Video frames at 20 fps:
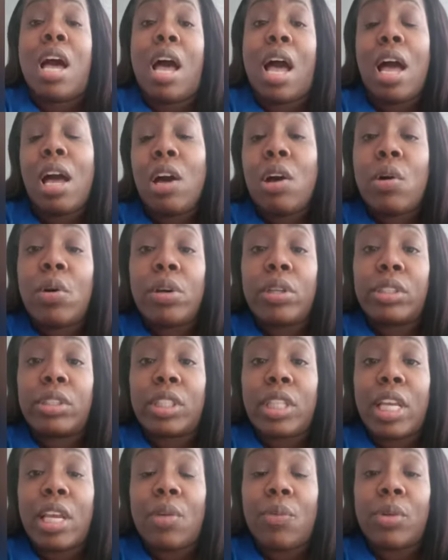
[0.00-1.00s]
I don't
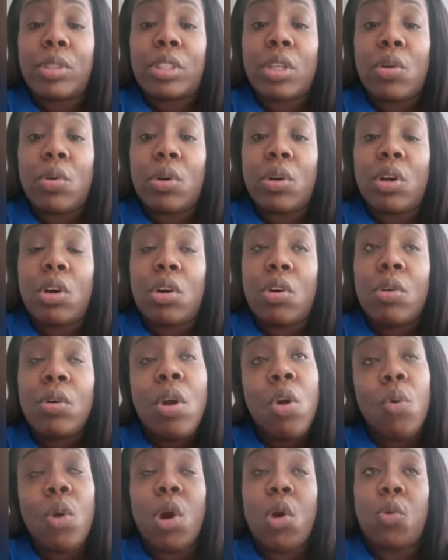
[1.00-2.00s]
understand what's going on.
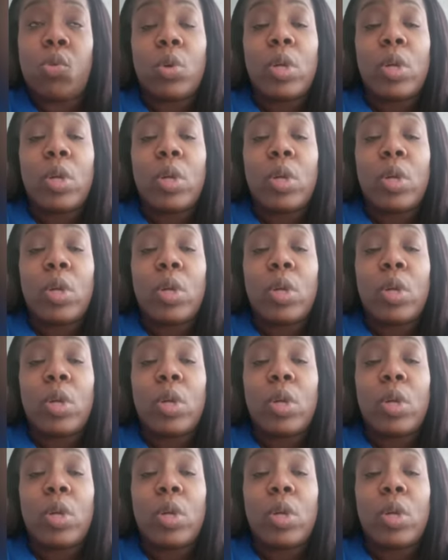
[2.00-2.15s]
Well,